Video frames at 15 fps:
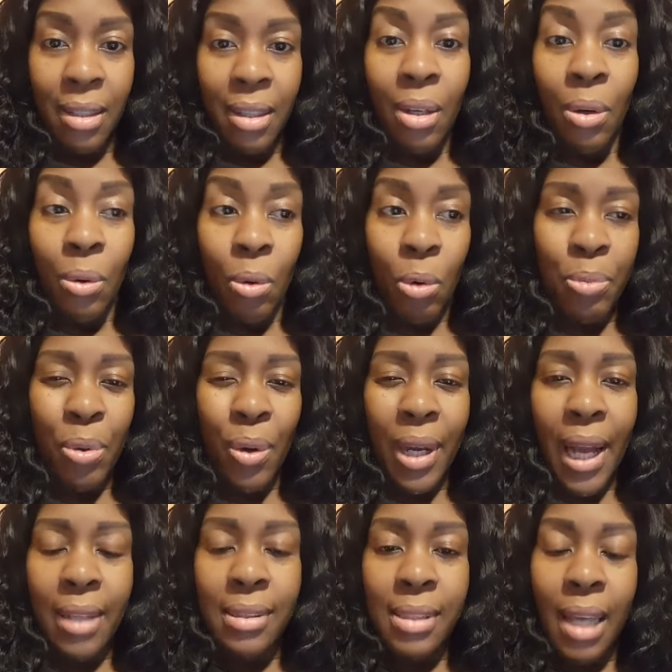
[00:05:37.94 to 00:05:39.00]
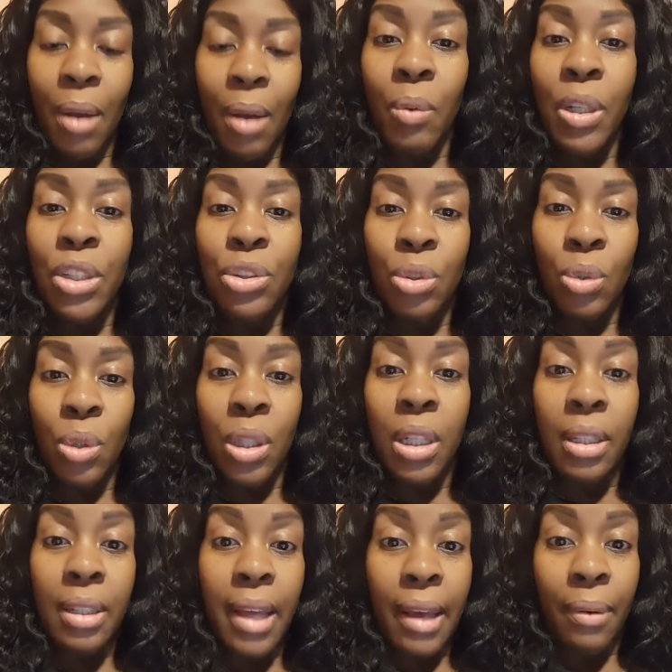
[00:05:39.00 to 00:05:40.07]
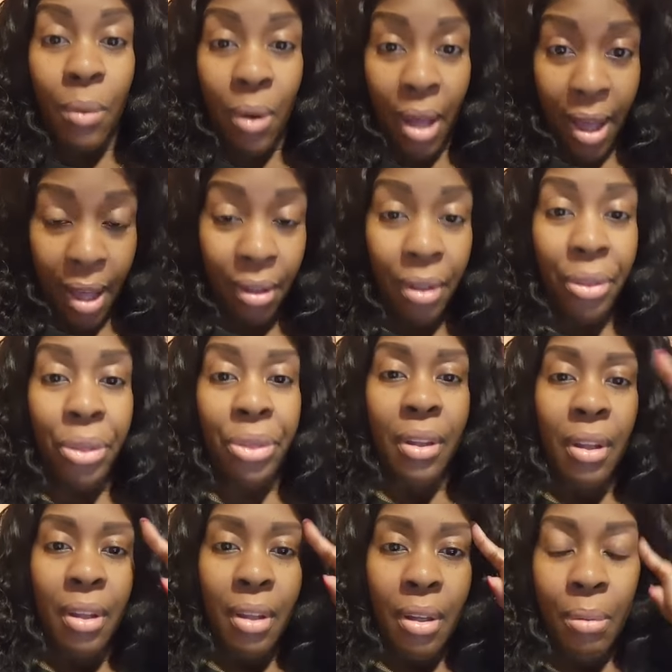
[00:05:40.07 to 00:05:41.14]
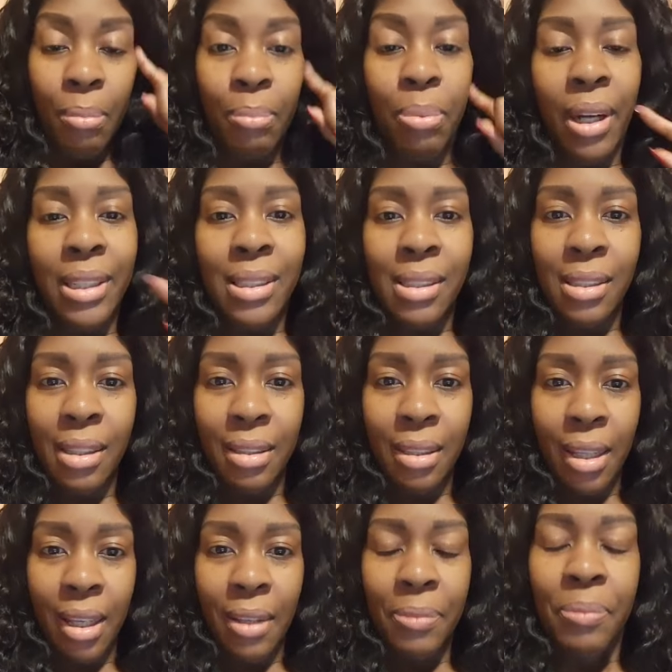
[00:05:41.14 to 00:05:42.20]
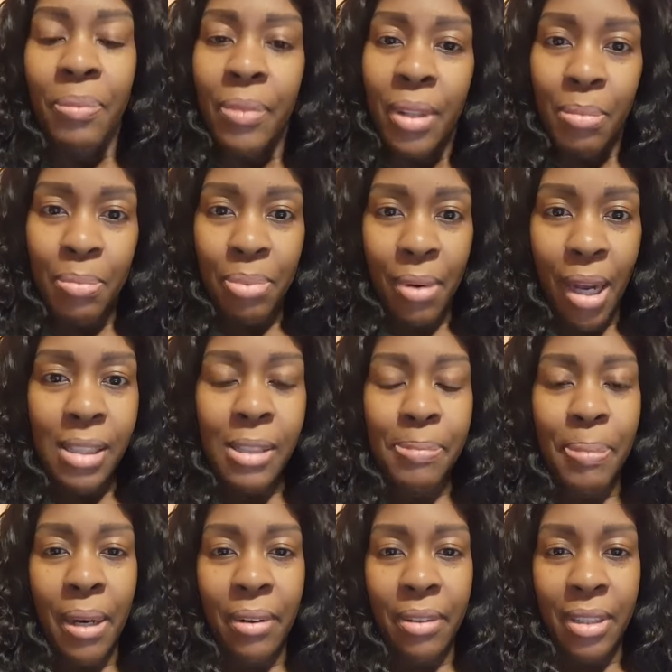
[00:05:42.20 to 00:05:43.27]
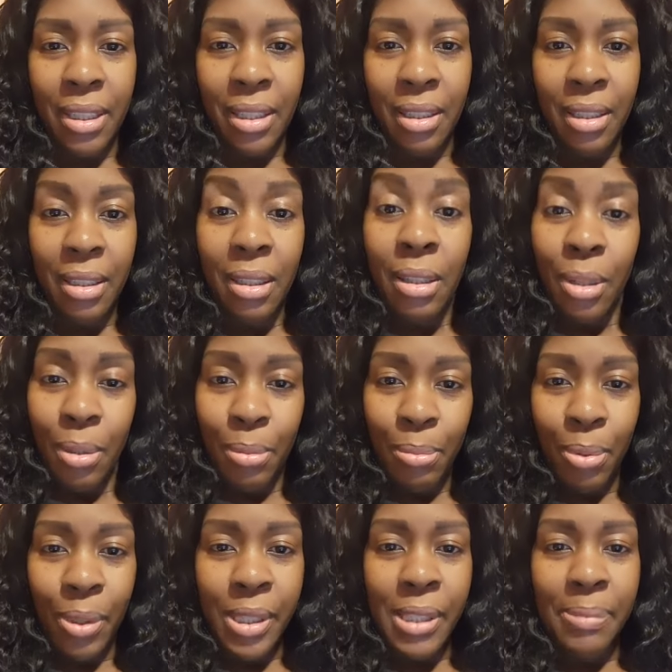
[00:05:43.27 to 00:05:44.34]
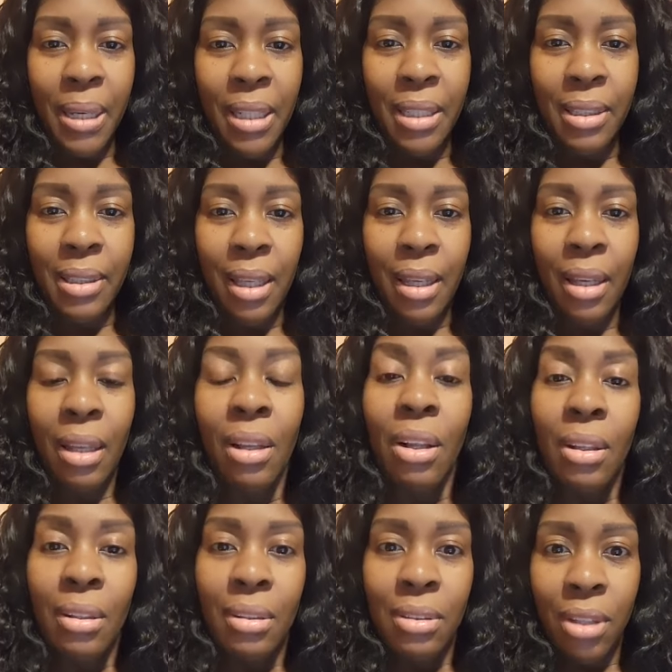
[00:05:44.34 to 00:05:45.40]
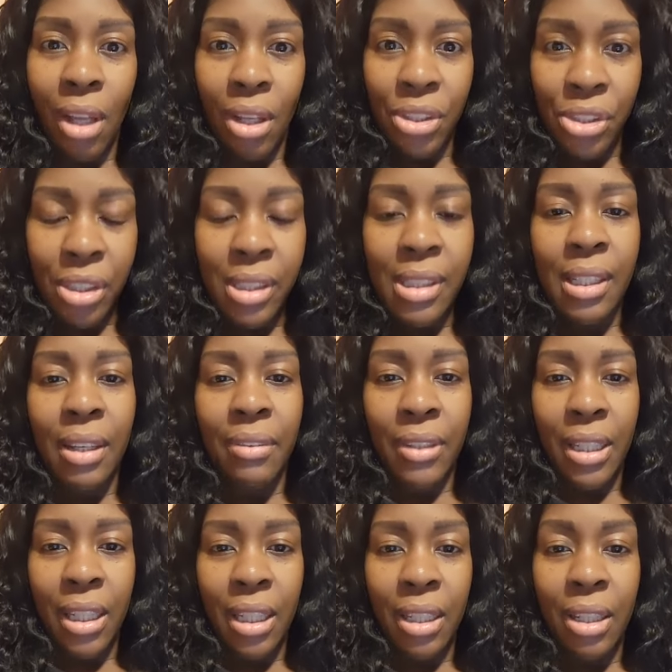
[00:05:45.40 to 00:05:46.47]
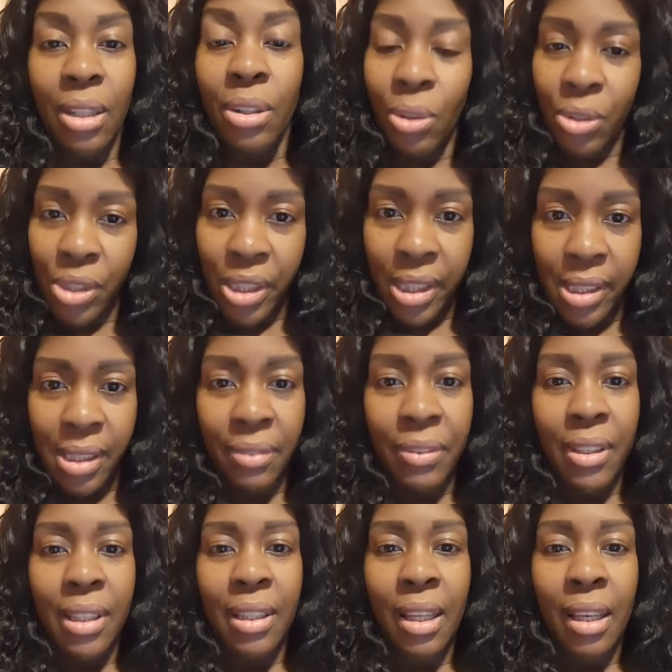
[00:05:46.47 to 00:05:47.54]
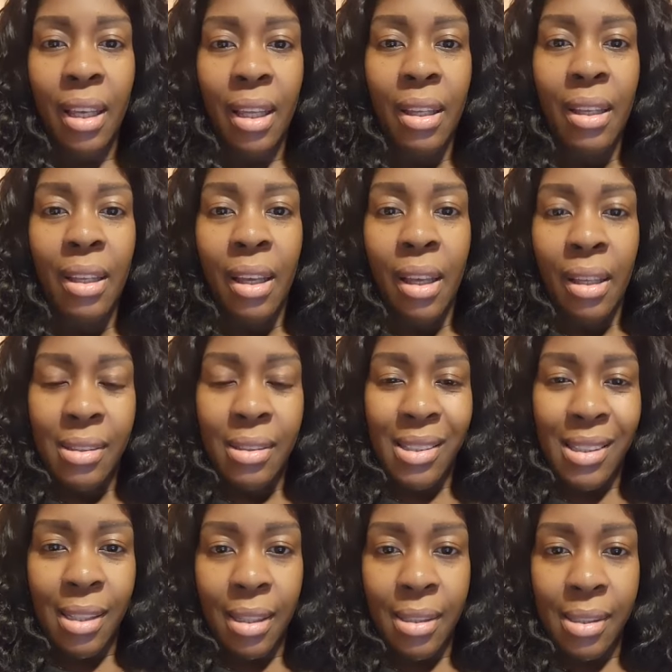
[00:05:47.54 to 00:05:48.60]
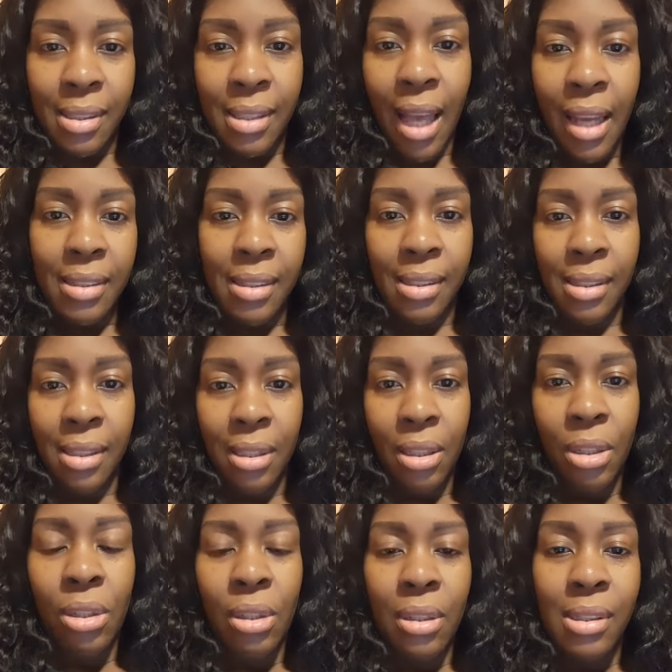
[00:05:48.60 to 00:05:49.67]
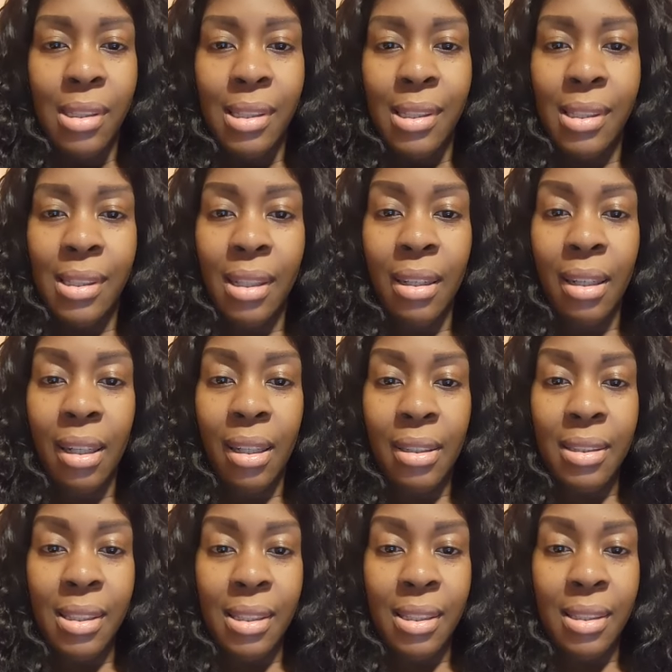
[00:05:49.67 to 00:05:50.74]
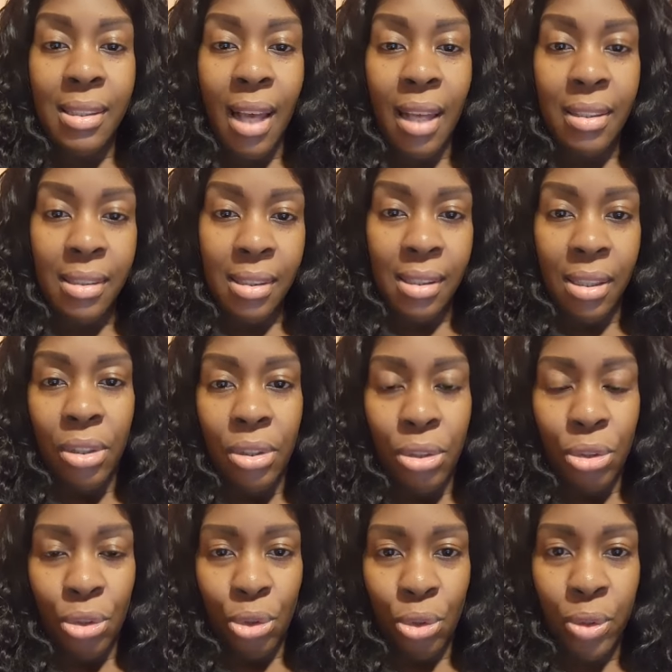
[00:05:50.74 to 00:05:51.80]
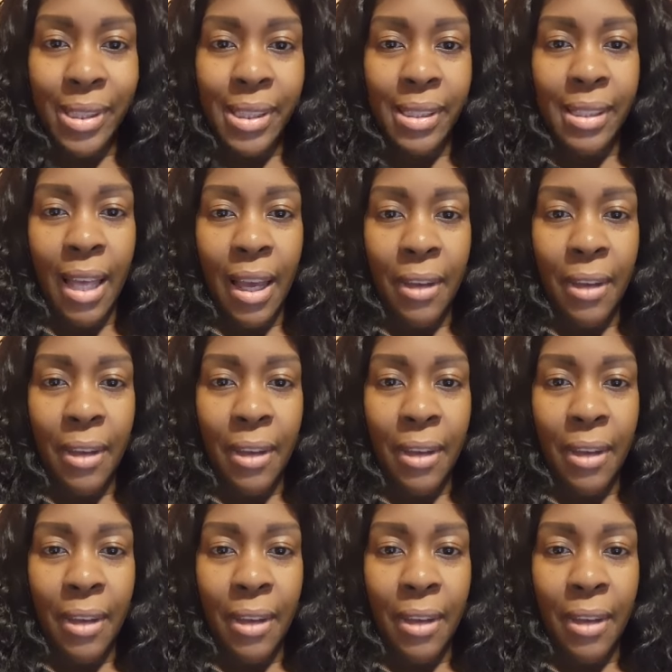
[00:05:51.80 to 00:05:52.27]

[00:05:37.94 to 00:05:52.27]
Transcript: ou byon ka di, I wish you good health, bon sante, prosperity, prosperite, longevity, longevity, success, success, success.